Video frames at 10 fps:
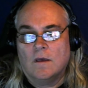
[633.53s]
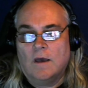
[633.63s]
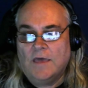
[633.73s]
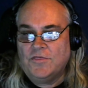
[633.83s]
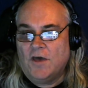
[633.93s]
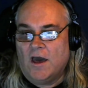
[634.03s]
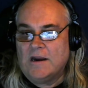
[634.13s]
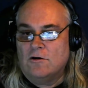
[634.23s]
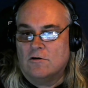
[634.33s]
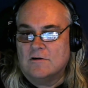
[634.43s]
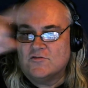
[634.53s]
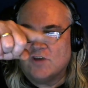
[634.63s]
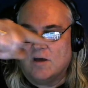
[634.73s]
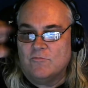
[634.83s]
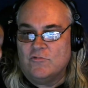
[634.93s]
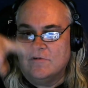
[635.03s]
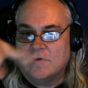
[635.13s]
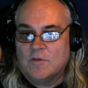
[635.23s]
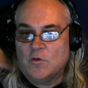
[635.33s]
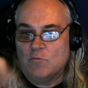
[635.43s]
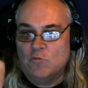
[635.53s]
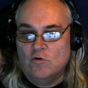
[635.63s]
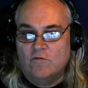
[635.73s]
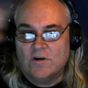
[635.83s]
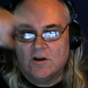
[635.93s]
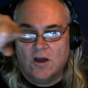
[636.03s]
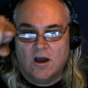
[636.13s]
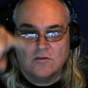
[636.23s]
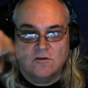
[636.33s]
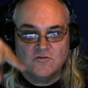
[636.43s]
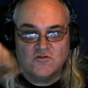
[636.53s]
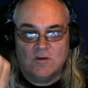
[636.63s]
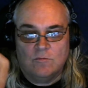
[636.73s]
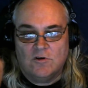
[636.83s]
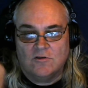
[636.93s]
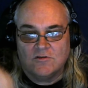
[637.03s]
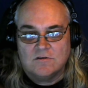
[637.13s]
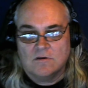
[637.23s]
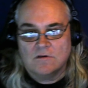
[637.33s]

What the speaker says: I thought I noticed something moving along those symbols. Oh.